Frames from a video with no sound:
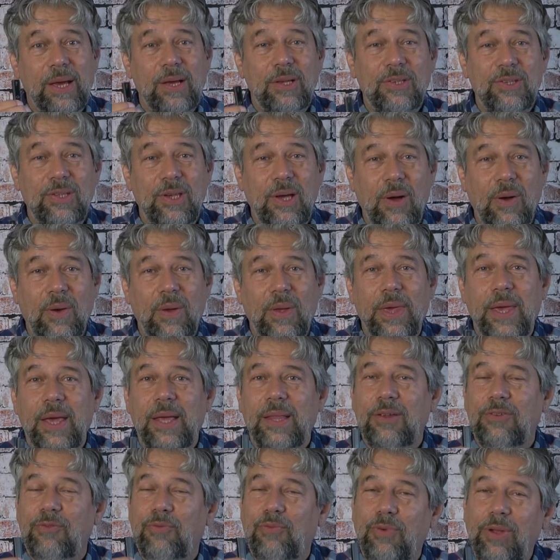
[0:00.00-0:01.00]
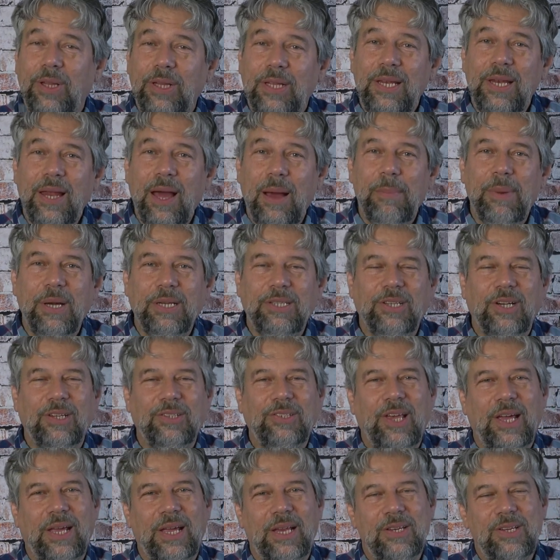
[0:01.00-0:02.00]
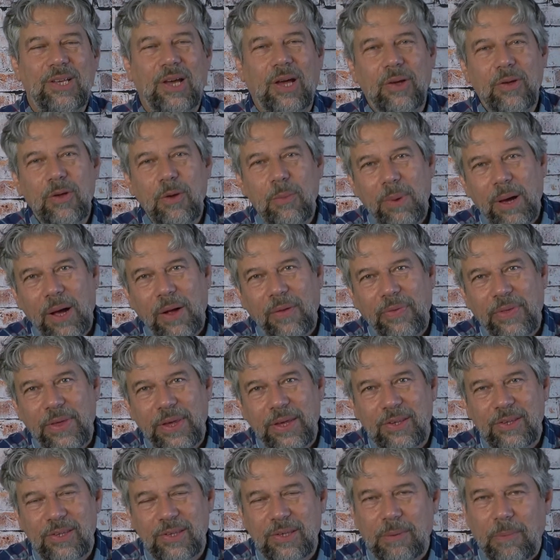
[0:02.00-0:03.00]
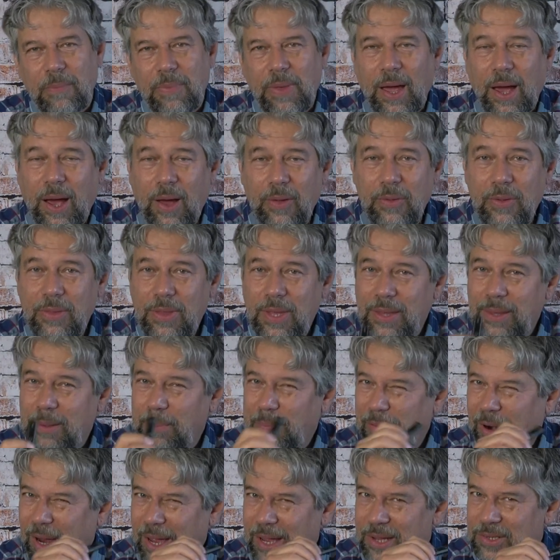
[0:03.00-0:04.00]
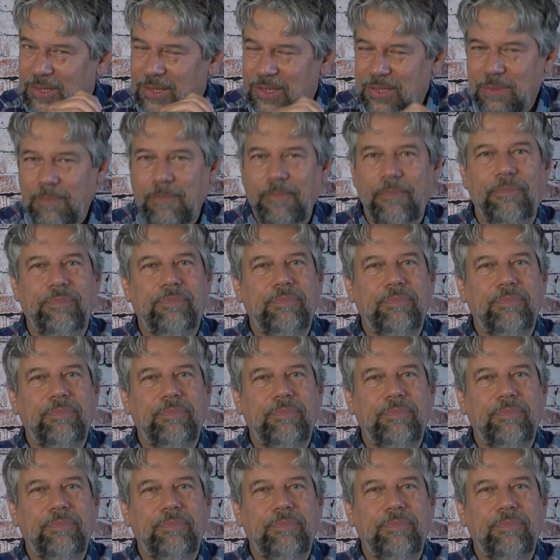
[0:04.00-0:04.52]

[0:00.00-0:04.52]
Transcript: So there's really not much else I can tell you about this other than the price.